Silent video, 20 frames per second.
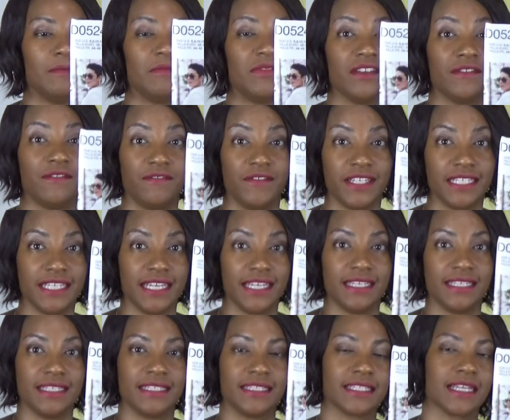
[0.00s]
the fit
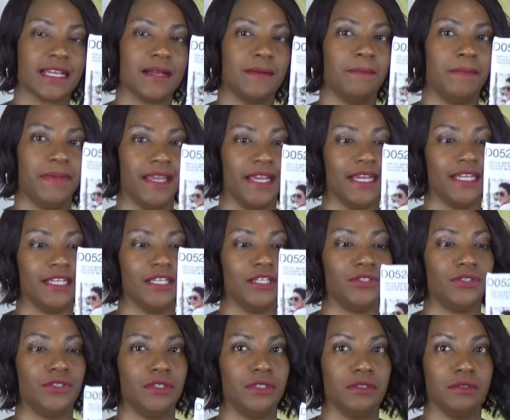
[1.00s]
is compared
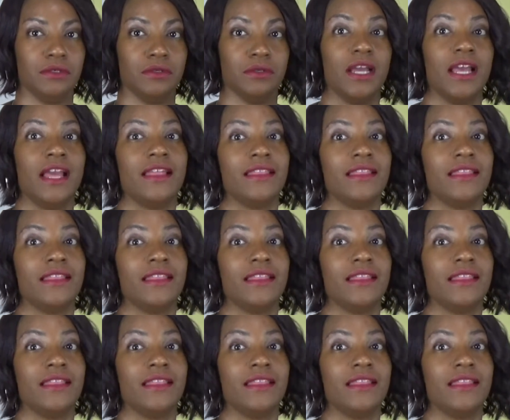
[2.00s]
to